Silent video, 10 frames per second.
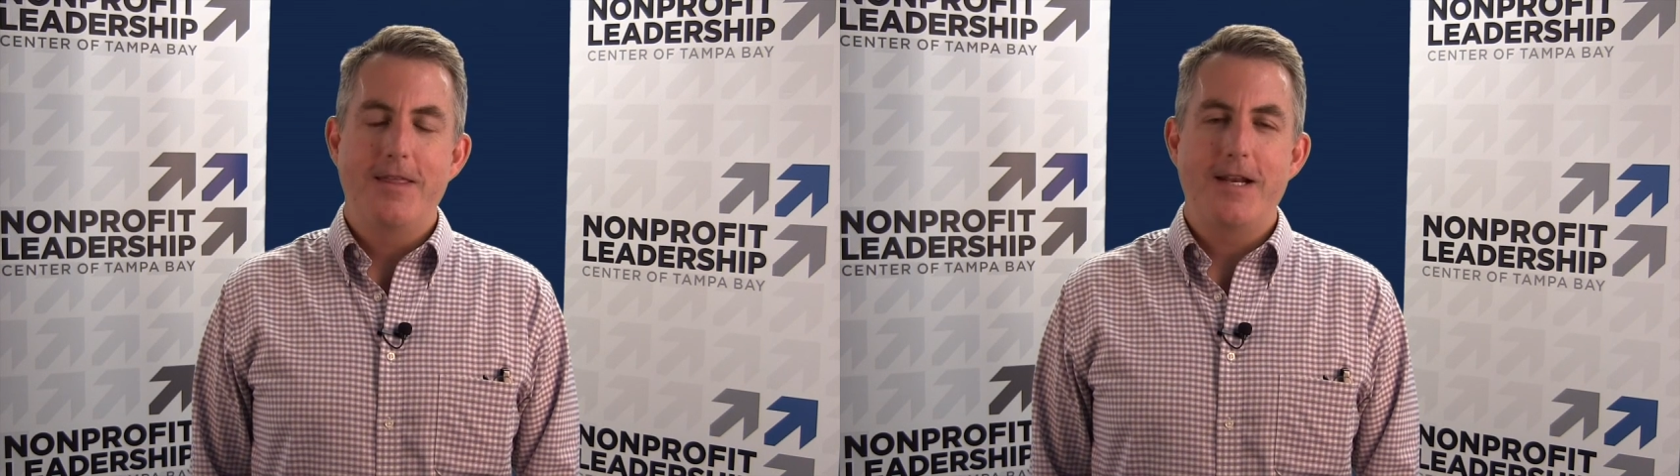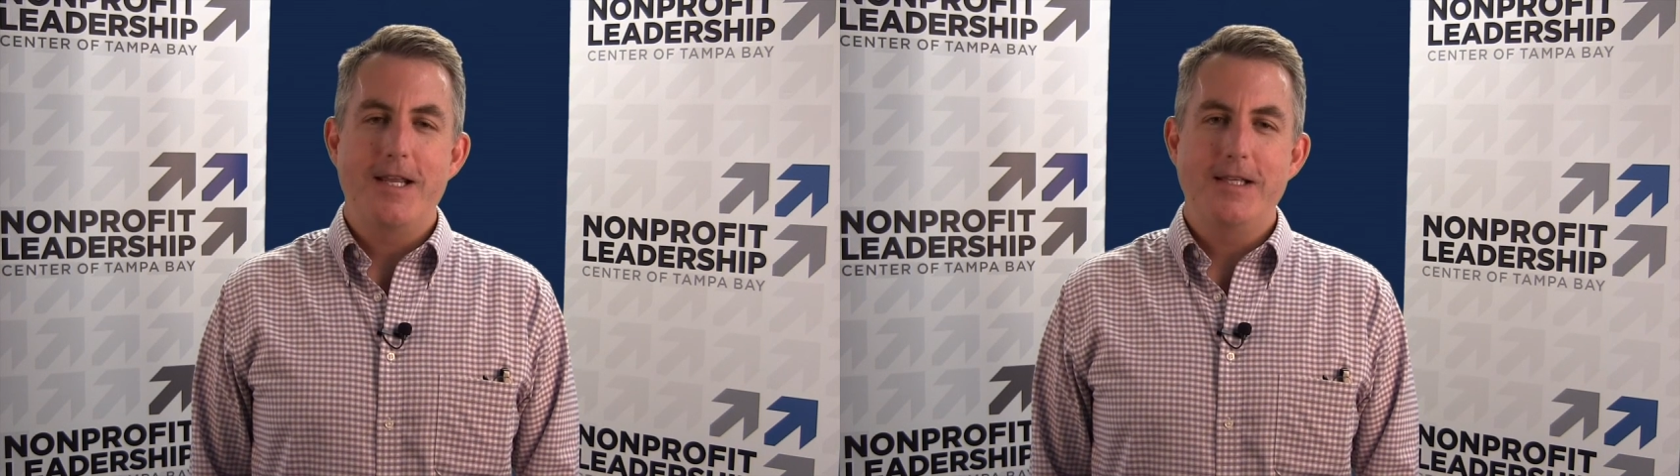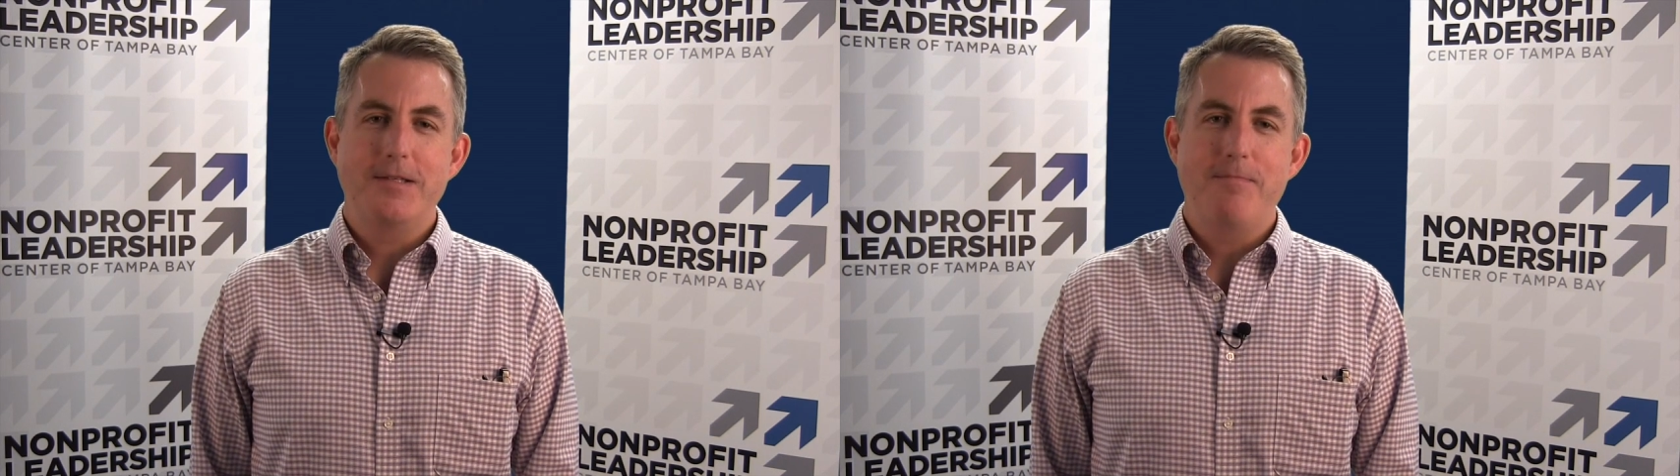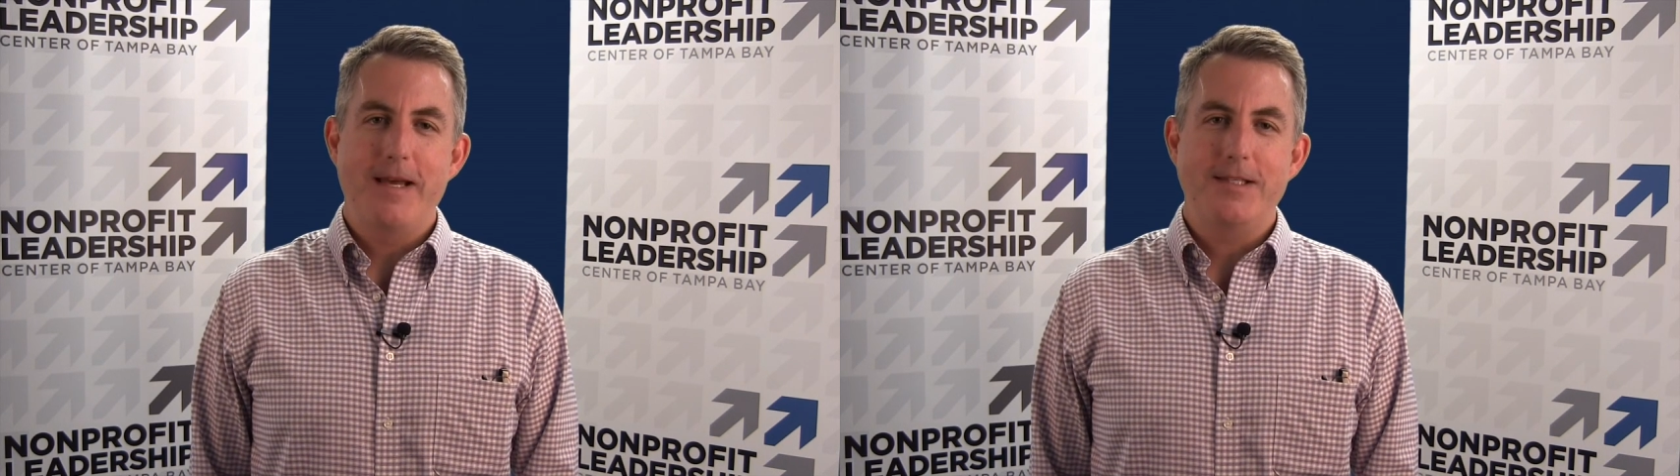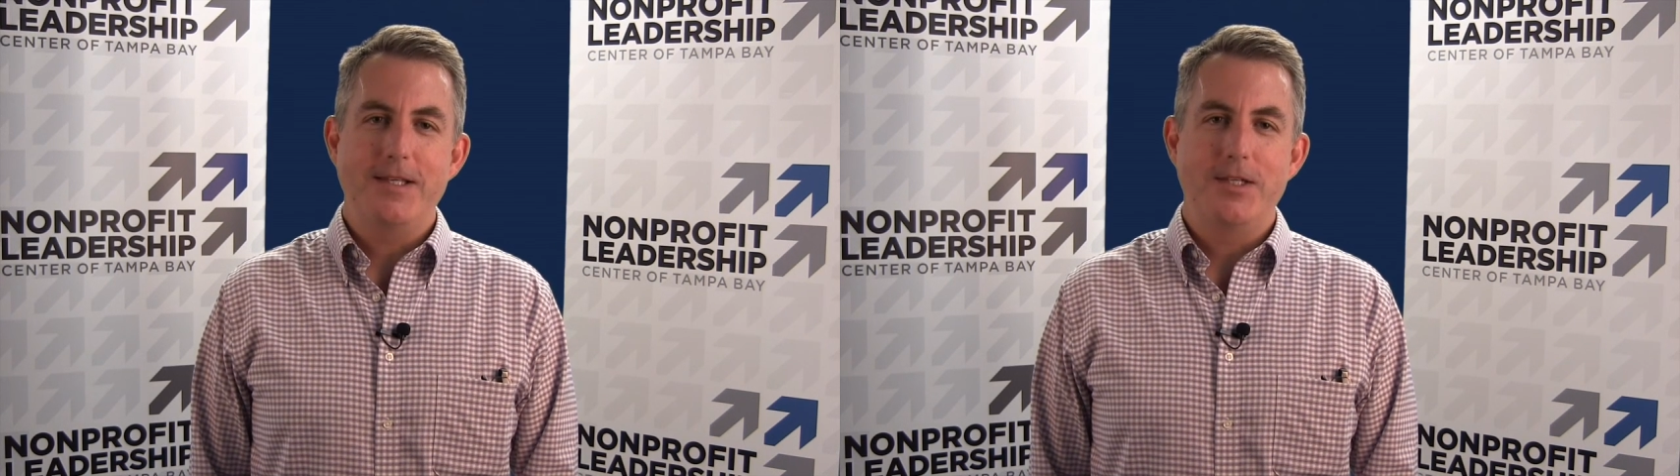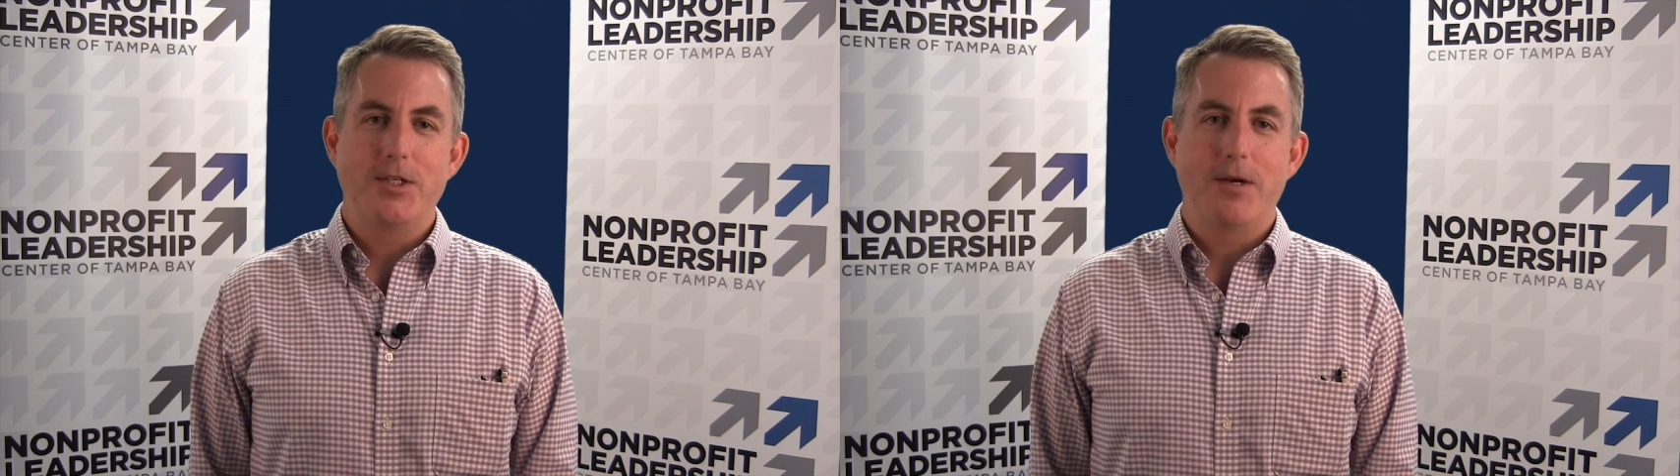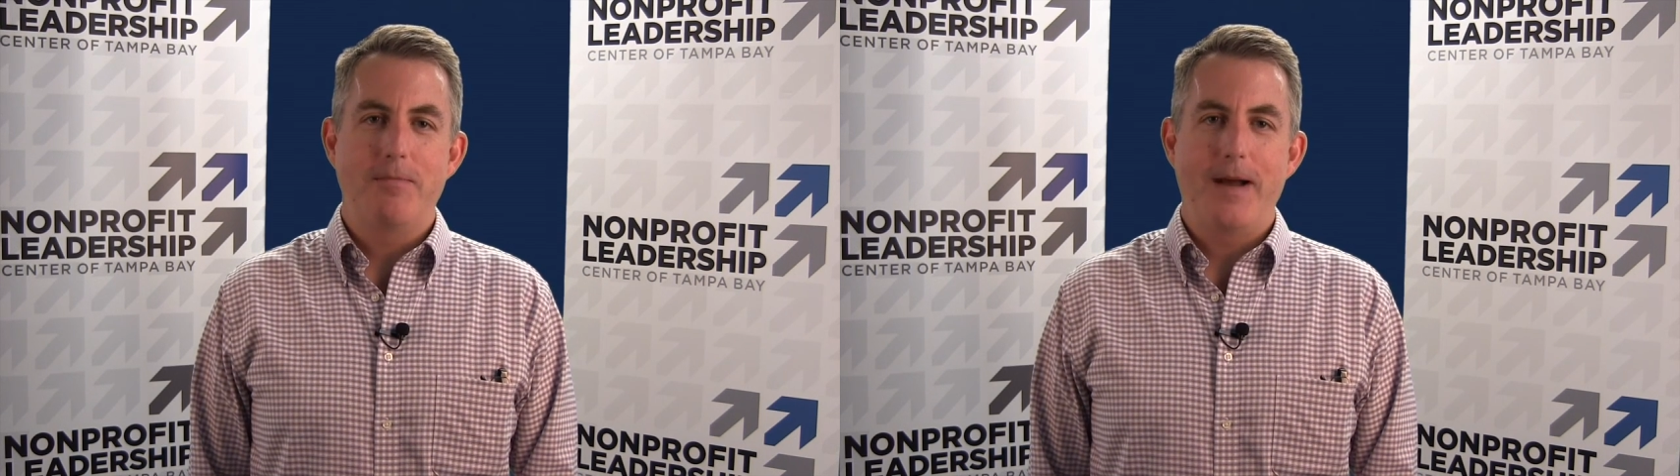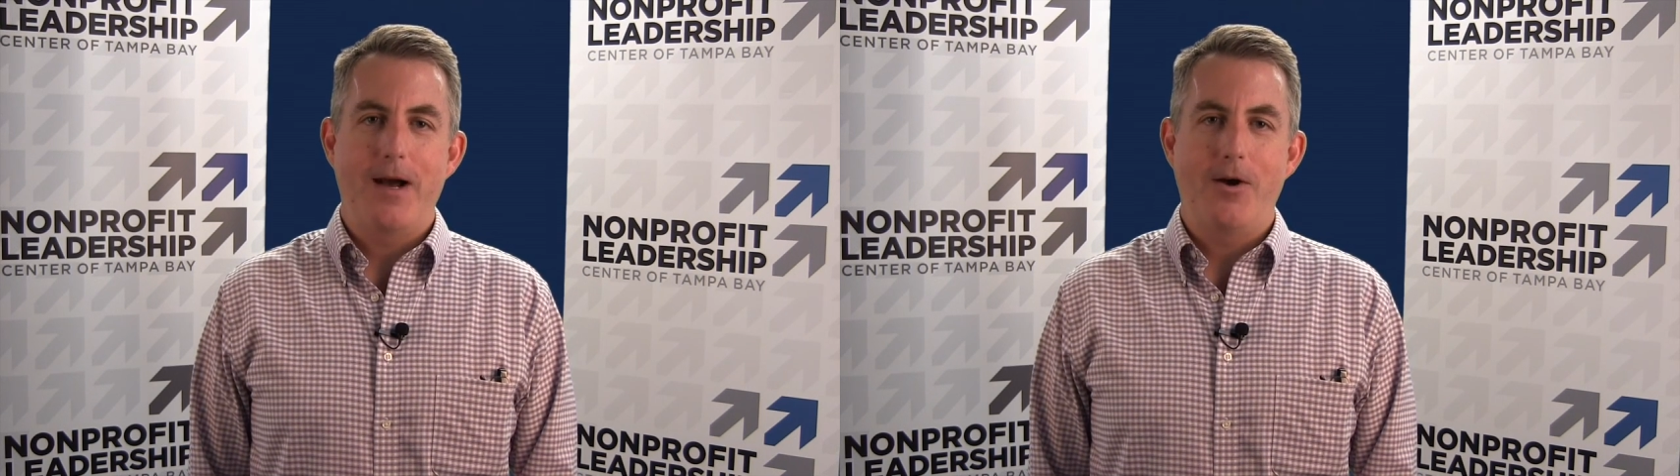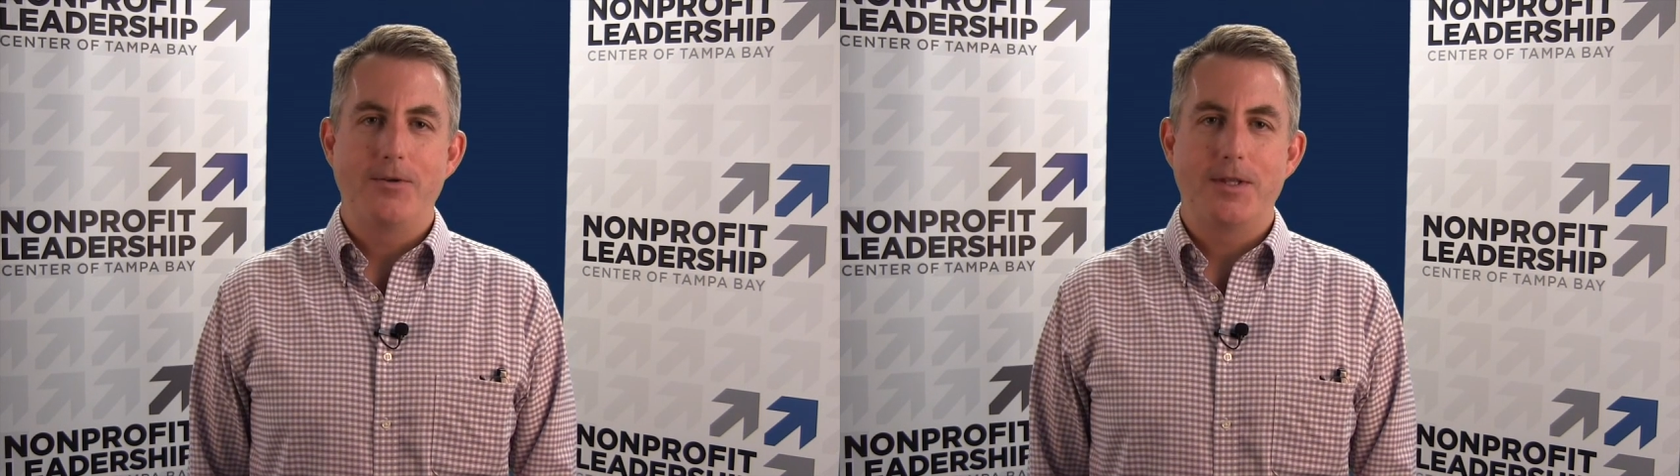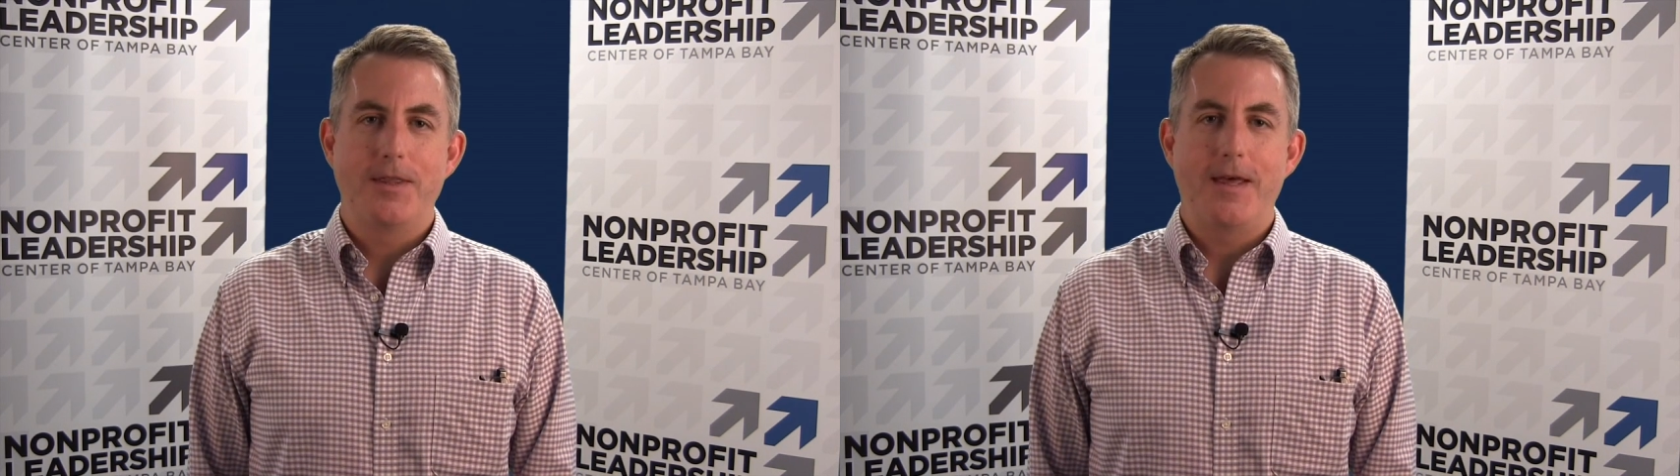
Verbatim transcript: that his message about